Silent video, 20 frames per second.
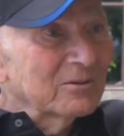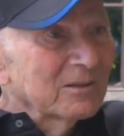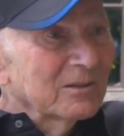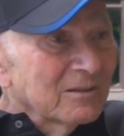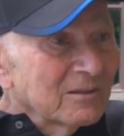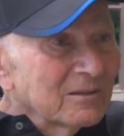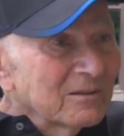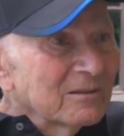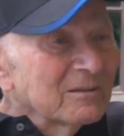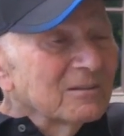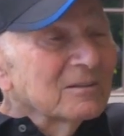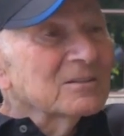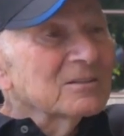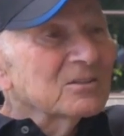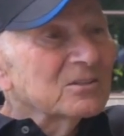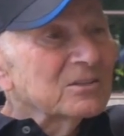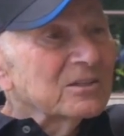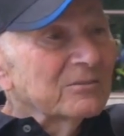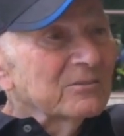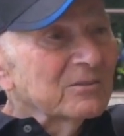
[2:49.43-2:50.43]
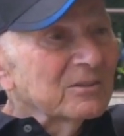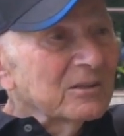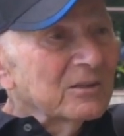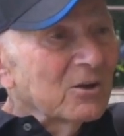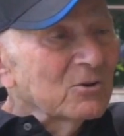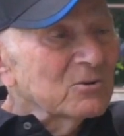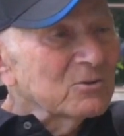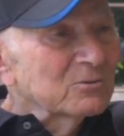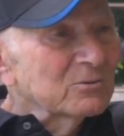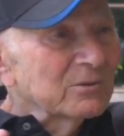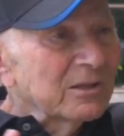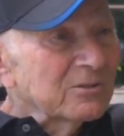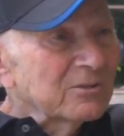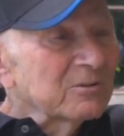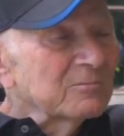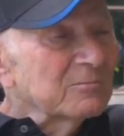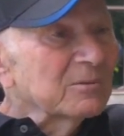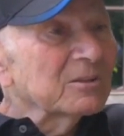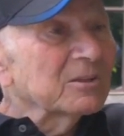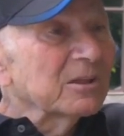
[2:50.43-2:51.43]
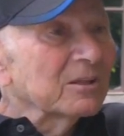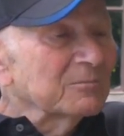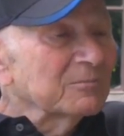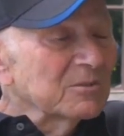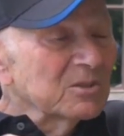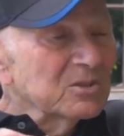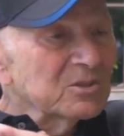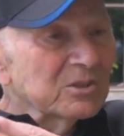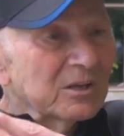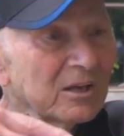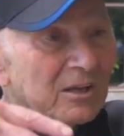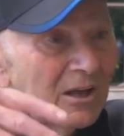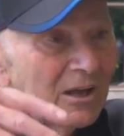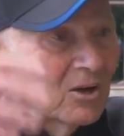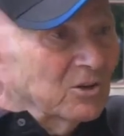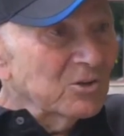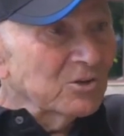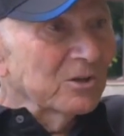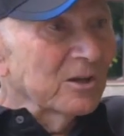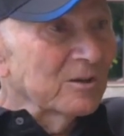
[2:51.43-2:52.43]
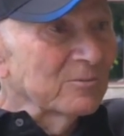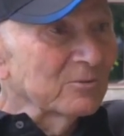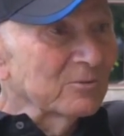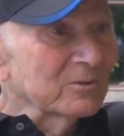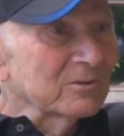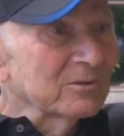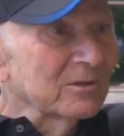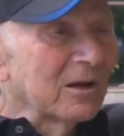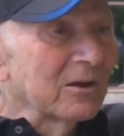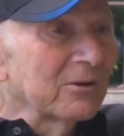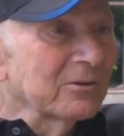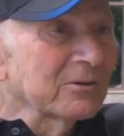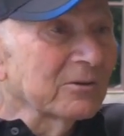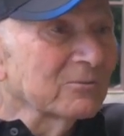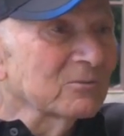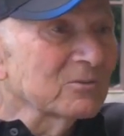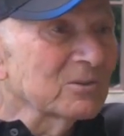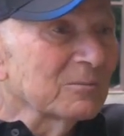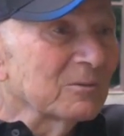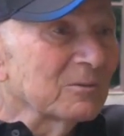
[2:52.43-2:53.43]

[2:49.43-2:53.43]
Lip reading: about 7,000, but that means the large neighborhood. In our area, it